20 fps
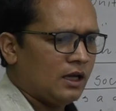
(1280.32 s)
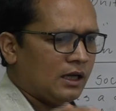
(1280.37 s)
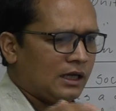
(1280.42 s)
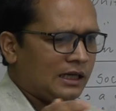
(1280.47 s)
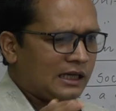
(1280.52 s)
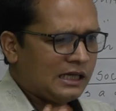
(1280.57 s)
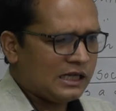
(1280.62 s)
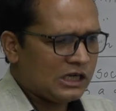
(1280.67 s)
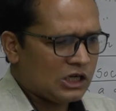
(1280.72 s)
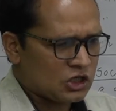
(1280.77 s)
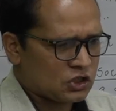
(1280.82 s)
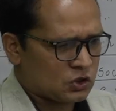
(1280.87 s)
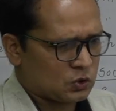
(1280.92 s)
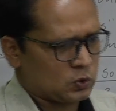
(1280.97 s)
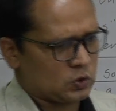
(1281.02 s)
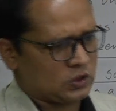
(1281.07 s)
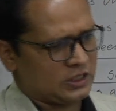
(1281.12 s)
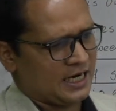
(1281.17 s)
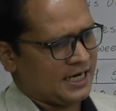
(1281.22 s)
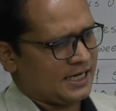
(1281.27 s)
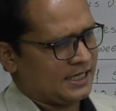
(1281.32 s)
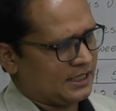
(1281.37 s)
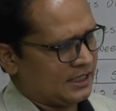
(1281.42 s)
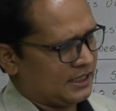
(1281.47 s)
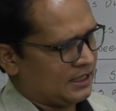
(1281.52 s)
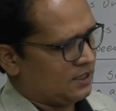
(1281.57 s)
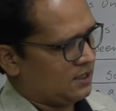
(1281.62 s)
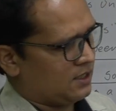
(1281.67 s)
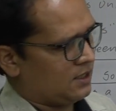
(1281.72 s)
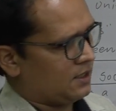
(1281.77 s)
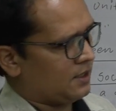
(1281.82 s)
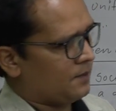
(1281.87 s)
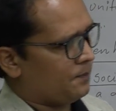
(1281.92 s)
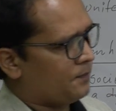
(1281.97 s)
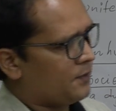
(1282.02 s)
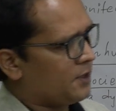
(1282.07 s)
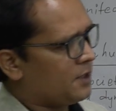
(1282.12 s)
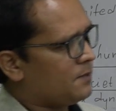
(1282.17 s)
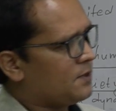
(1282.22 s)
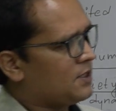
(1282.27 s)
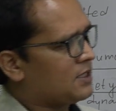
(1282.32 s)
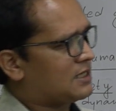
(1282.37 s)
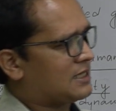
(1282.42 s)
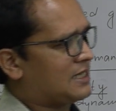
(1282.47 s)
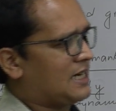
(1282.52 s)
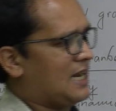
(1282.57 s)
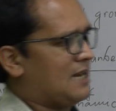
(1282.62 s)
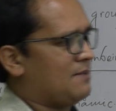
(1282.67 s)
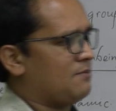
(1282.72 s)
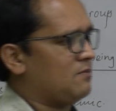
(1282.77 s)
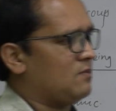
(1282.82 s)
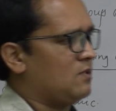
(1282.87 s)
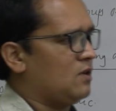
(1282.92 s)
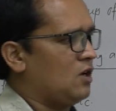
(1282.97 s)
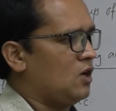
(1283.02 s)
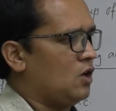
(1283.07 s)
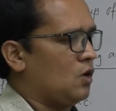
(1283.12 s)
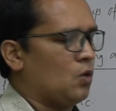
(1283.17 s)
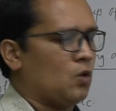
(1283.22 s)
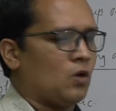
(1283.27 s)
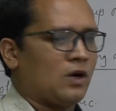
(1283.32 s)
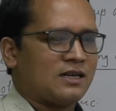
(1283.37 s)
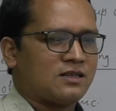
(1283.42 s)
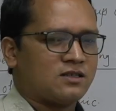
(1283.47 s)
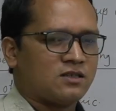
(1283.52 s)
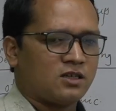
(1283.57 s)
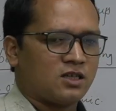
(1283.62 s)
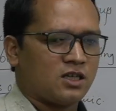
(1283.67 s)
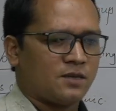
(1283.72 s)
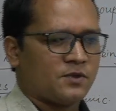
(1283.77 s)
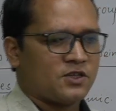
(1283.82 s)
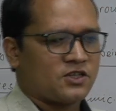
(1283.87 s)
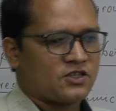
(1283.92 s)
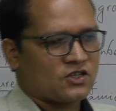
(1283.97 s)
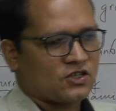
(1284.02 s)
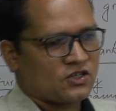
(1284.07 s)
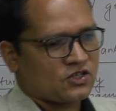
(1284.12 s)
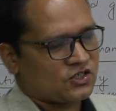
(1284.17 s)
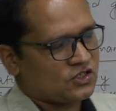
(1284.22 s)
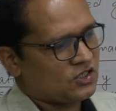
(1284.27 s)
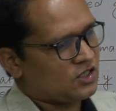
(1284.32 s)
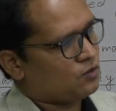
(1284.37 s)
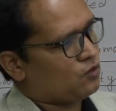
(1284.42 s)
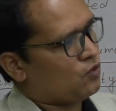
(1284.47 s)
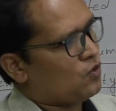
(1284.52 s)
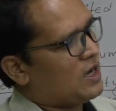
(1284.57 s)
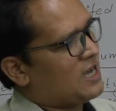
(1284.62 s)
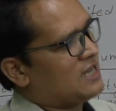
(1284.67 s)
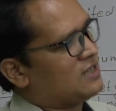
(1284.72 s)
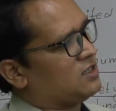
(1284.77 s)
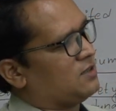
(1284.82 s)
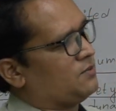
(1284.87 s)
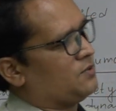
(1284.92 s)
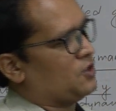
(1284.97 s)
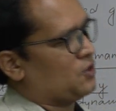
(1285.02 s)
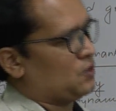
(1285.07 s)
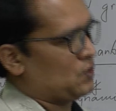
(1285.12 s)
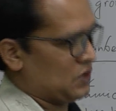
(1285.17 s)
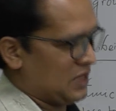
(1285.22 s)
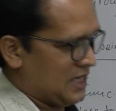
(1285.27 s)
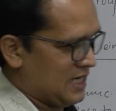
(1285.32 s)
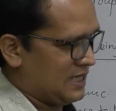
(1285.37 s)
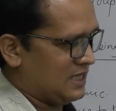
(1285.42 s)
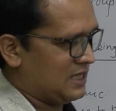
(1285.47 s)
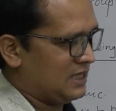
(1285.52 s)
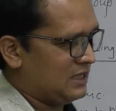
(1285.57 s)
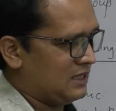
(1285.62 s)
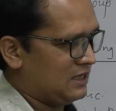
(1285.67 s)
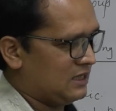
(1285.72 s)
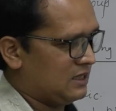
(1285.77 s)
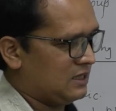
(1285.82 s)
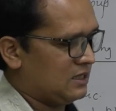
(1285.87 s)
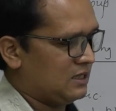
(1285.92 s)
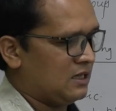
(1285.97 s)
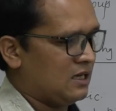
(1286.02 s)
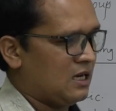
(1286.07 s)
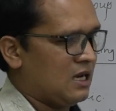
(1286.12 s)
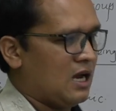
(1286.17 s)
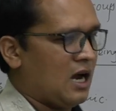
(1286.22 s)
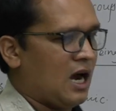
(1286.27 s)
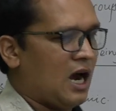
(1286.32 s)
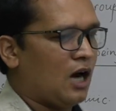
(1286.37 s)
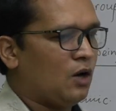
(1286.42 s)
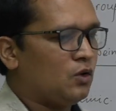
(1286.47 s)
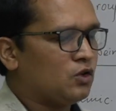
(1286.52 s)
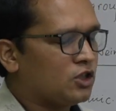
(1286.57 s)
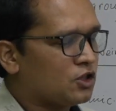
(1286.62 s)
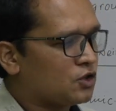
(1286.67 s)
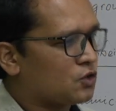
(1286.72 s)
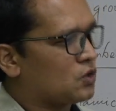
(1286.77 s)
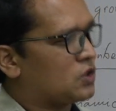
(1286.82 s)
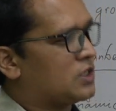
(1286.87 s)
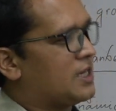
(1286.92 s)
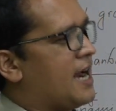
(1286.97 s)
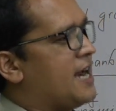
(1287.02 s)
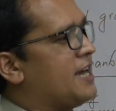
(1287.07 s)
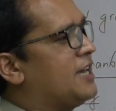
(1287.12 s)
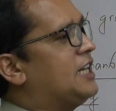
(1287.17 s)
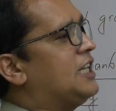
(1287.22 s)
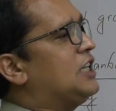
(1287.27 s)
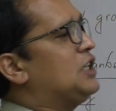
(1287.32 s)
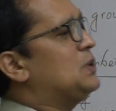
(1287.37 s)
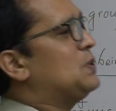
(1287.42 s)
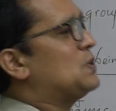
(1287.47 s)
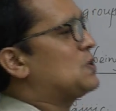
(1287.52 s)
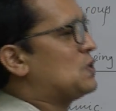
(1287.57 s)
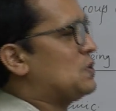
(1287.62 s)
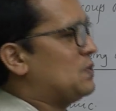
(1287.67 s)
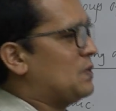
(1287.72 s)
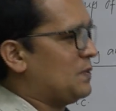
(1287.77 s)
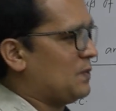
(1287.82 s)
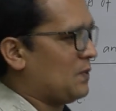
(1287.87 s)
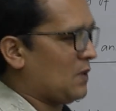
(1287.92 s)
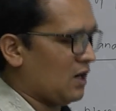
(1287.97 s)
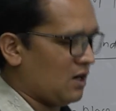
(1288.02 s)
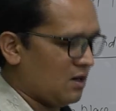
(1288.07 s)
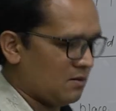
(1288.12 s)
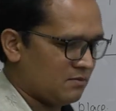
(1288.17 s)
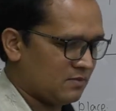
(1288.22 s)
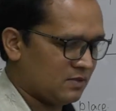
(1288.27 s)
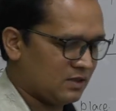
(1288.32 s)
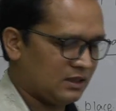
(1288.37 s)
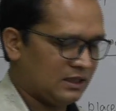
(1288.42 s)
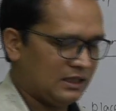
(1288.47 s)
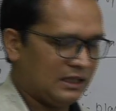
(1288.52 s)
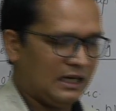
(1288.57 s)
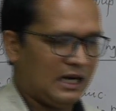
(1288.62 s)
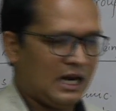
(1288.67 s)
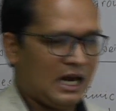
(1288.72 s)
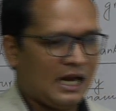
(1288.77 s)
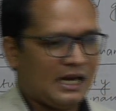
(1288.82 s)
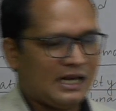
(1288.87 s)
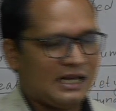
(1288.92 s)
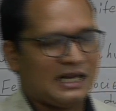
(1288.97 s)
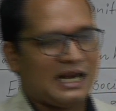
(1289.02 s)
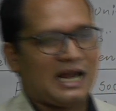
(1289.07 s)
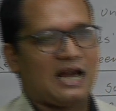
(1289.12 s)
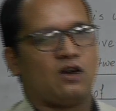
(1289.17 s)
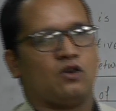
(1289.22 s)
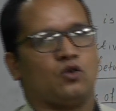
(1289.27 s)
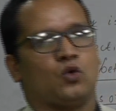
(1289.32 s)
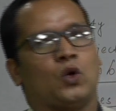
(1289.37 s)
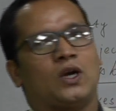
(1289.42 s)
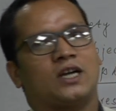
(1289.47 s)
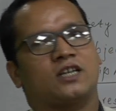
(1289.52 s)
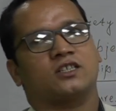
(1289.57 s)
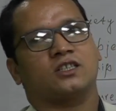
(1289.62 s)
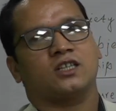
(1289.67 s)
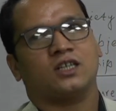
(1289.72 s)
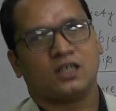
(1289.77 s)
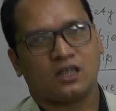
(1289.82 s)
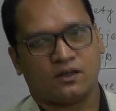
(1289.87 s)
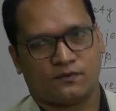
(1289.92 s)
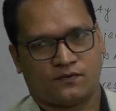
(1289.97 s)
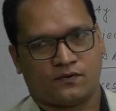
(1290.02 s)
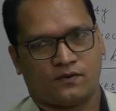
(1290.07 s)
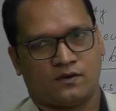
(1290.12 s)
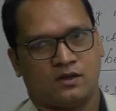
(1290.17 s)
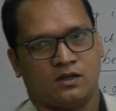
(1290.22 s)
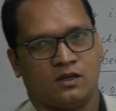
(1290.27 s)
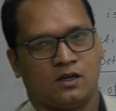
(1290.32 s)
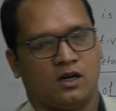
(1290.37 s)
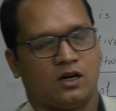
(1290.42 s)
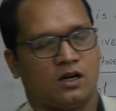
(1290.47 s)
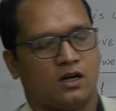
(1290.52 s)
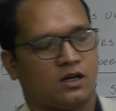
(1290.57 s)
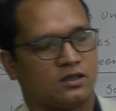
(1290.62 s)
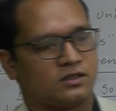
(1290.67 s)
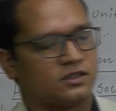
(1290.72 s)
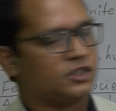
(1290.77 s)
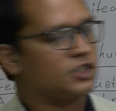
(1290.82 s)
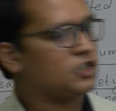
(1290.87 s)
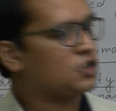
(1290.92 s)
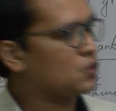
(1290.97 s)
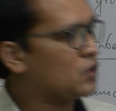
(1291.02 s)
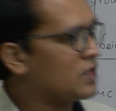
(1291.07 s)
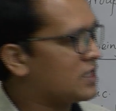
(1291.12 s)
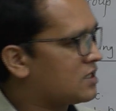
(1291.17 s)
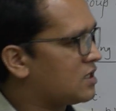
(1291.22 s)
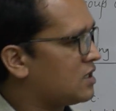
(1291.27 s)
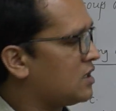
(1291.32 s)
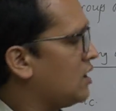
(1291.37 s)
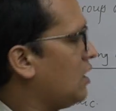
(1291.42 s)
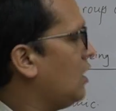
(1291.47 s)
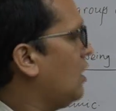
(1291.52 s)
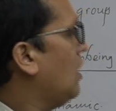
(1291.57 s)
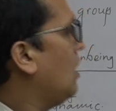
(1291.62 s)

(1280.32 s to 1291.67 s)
in a society, previous time what sort of structure was of the society, how the society used to be formed, and now what sort of situation